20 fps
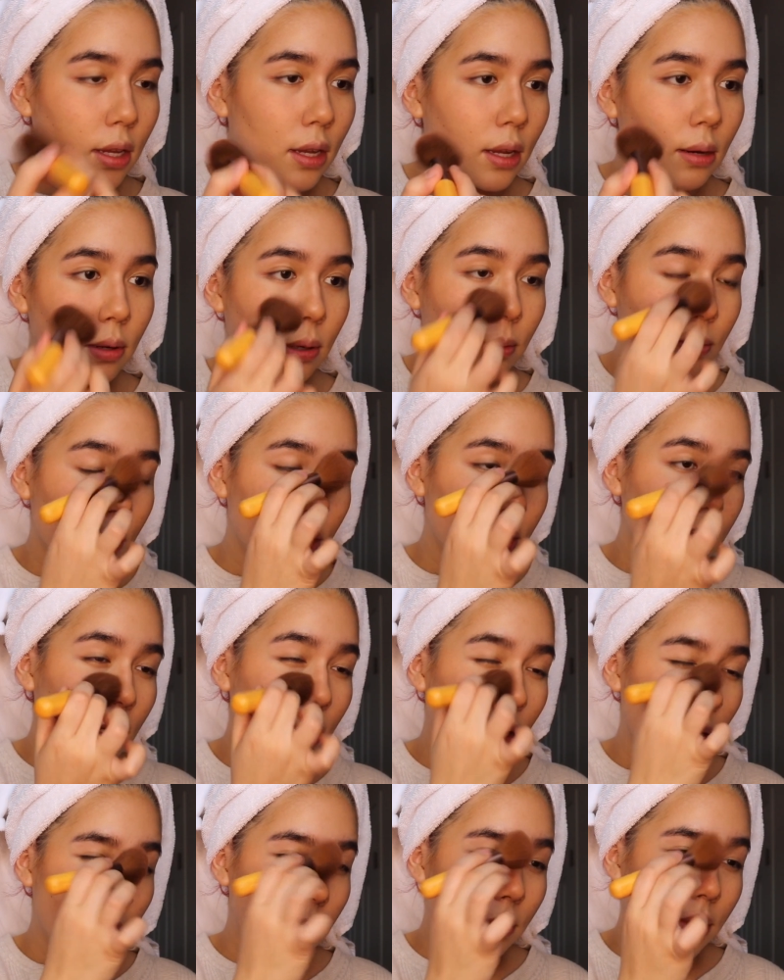And I'm gonna brush
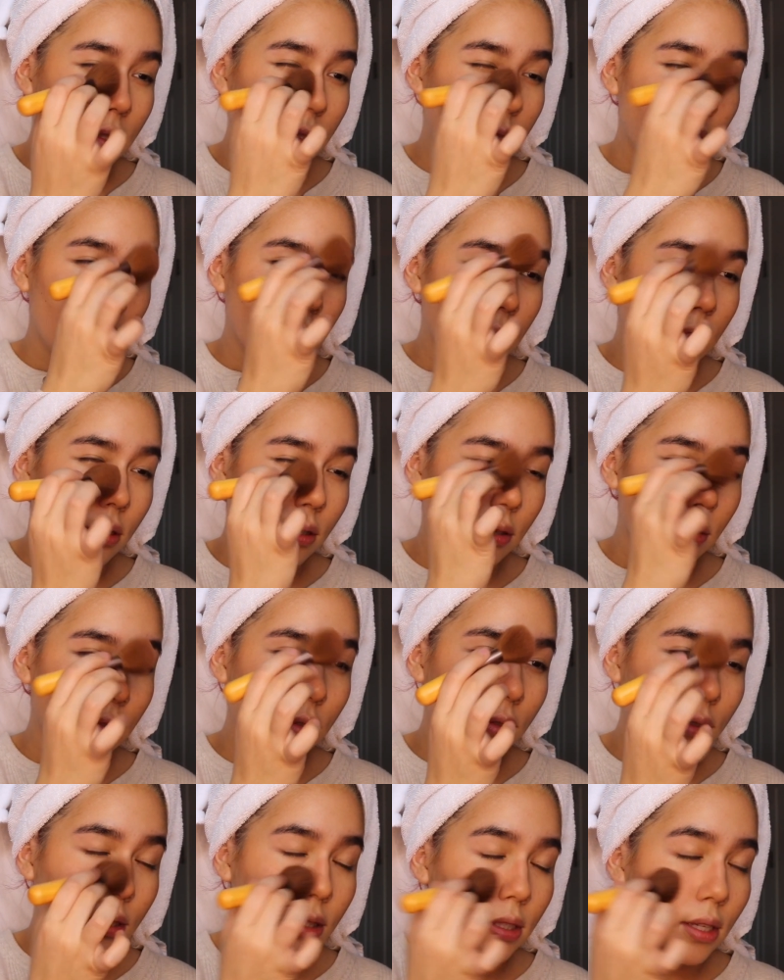it up onto the
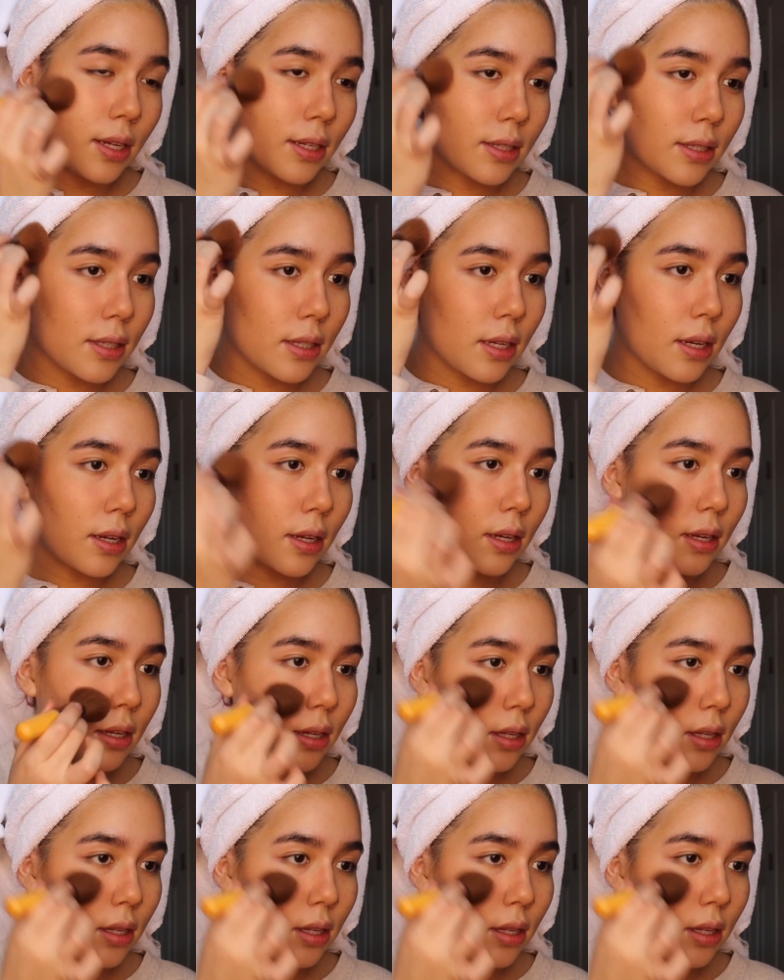nose as like